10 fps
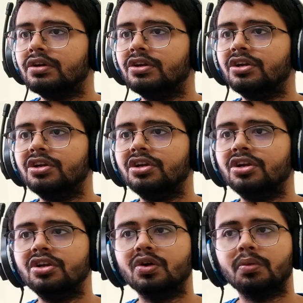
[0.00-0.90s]

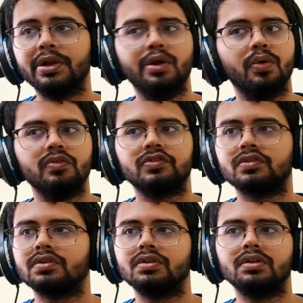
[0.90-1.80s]
No one
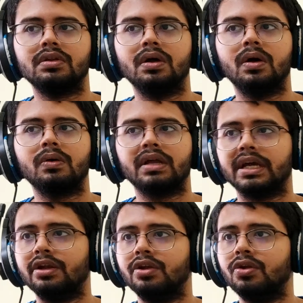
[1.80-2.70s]
knows.
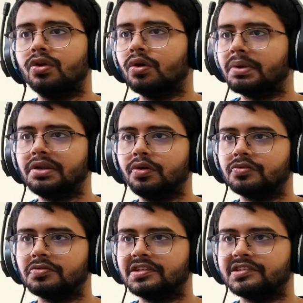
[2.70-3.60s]
Okay, nobody
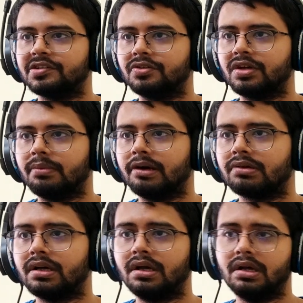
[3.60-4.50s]
knows when this is going to come
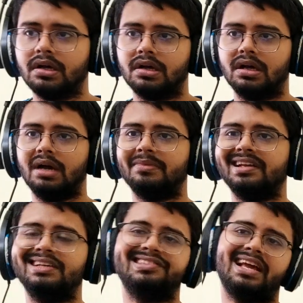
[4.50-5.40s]
out. I'm
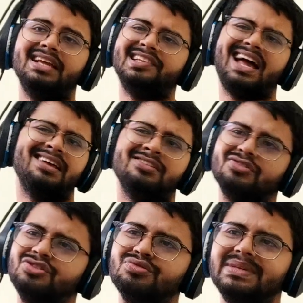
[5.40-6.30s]
get, it's, it's either going